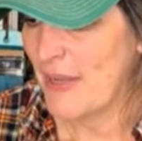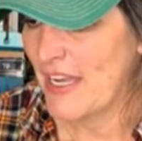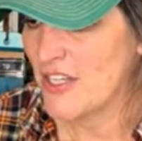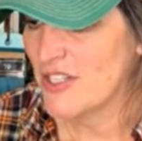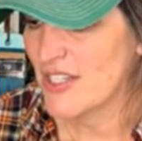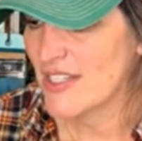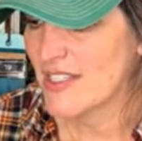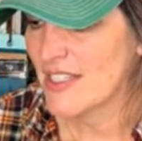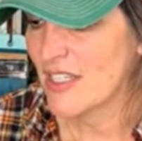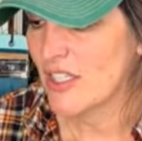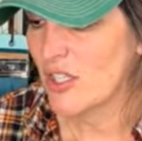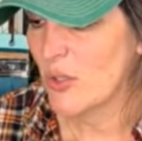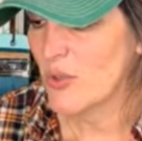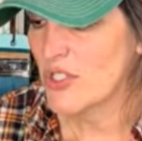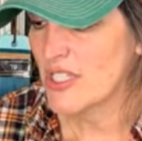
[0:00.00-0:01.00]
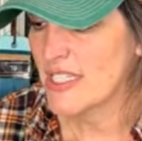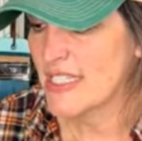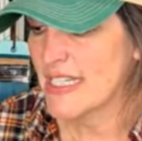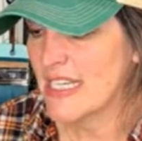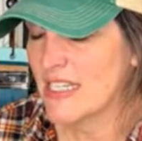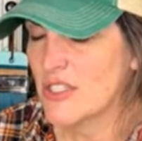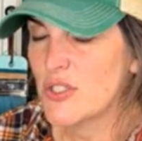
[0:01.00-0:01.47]
teach us the closest
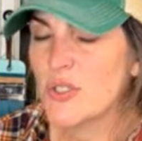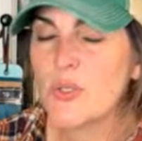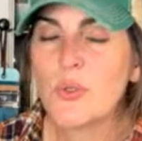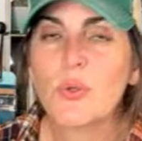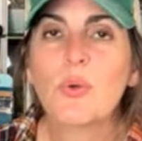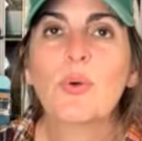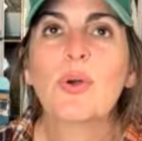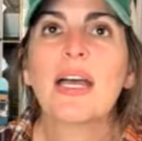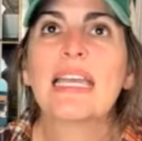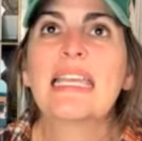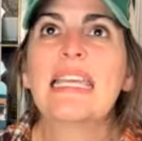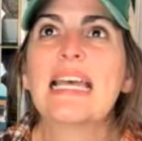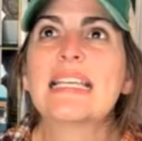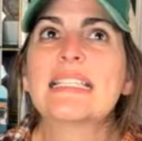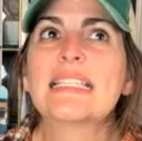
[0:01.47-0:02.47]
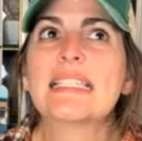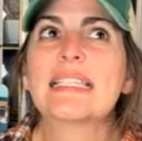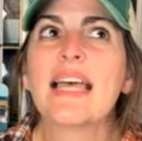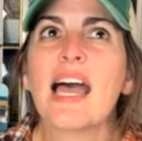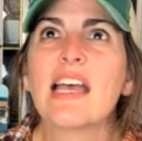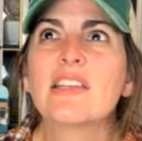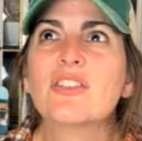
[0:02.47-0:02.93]
need to, yes,
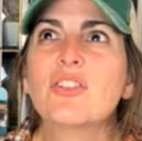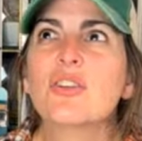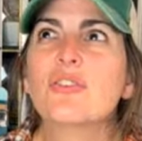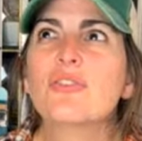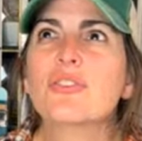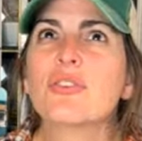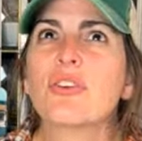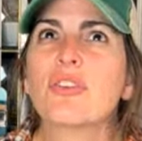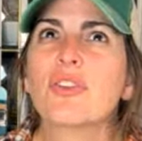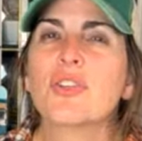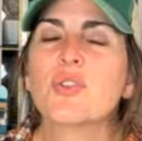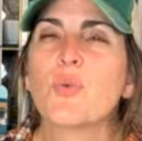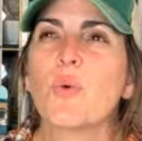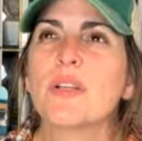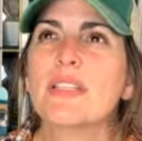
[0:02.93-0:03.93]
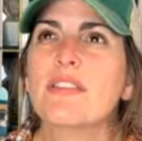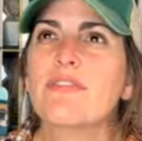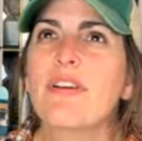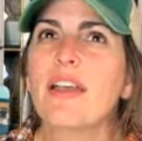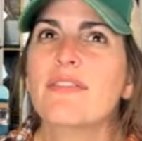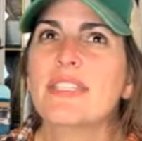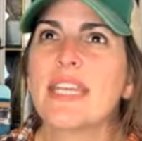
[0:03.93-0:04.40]
last year during the
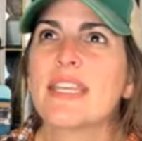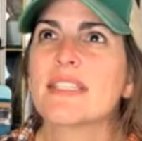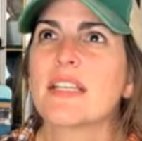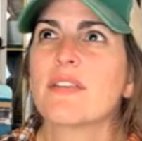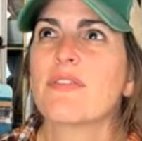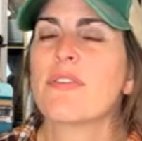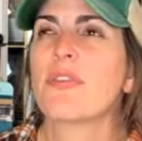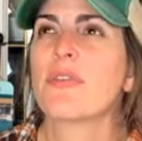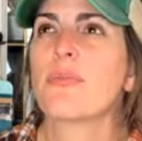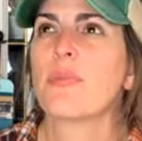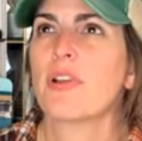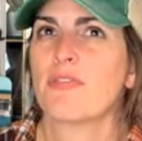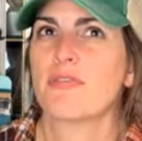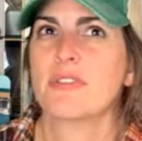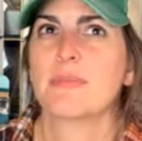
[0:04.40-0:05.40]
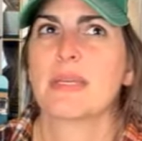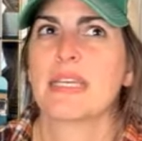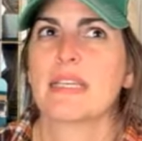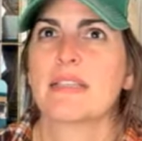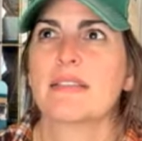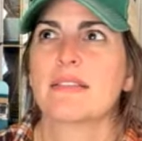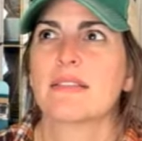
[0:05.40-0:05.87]
25 days of
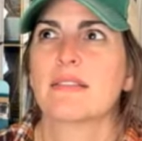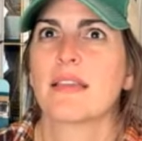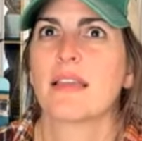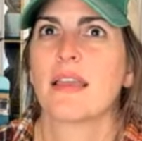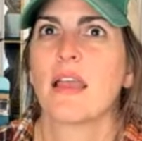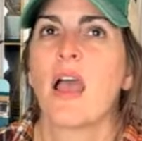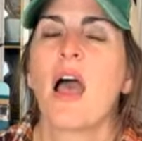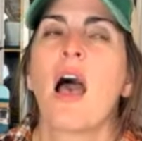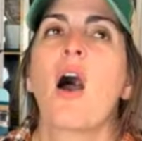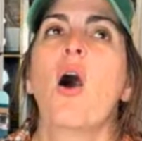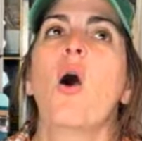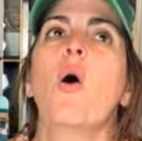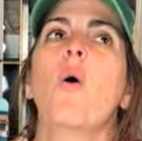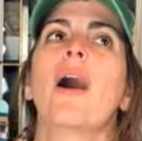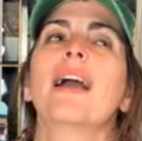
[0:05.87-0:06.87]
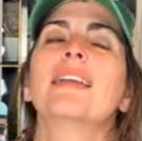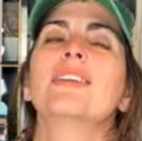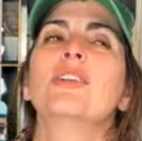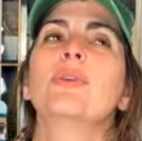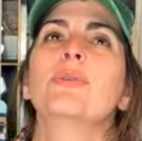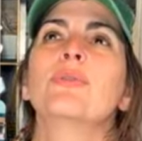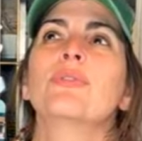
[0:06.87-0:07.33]
thriftness, oh, I
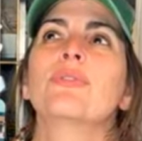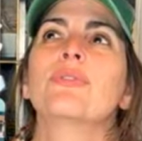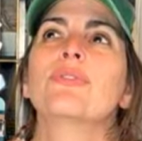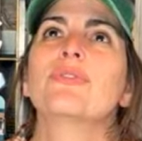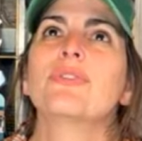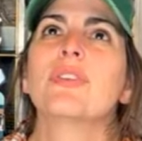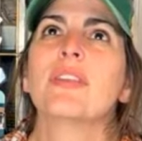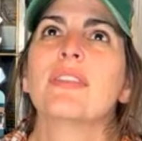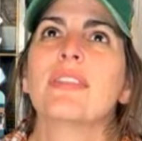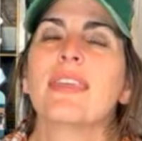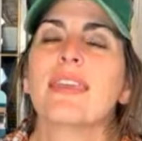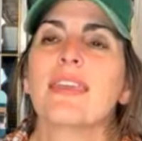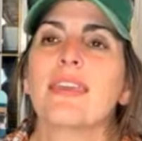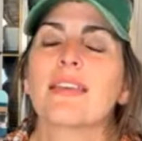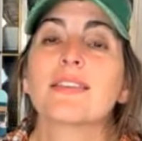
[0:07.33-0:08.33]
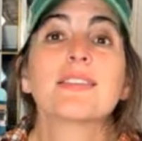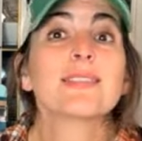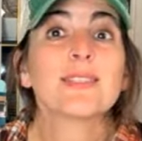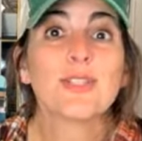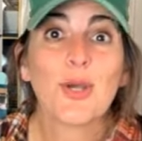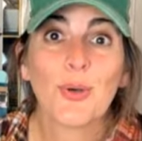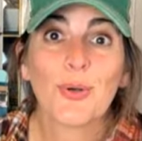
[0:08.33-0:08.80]
used the
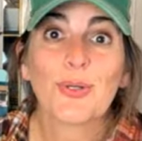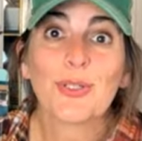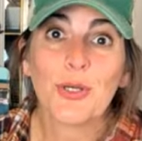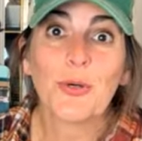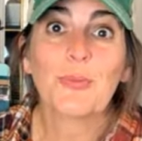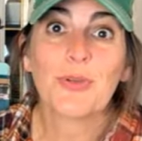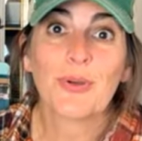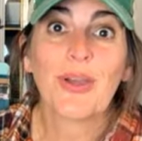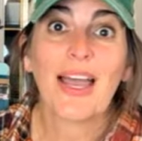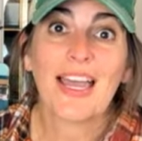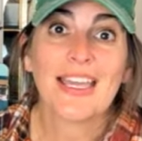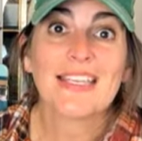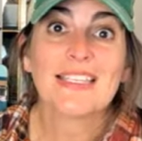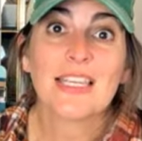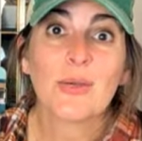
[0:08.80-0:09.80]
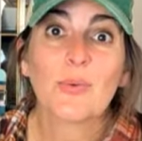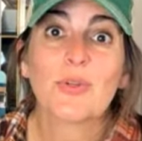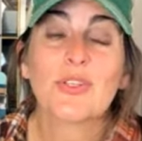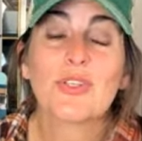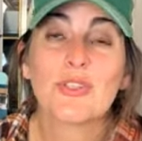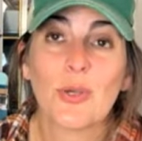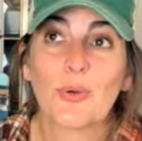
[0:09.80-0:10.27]
snow globe, you guys. It
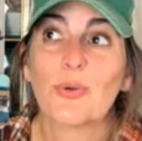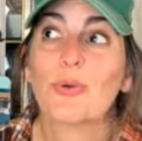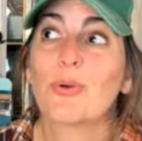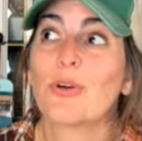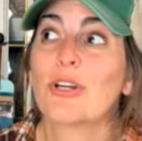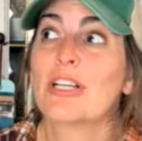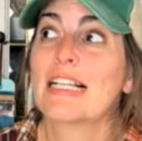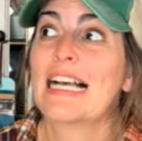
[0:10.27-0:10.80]
was so cool.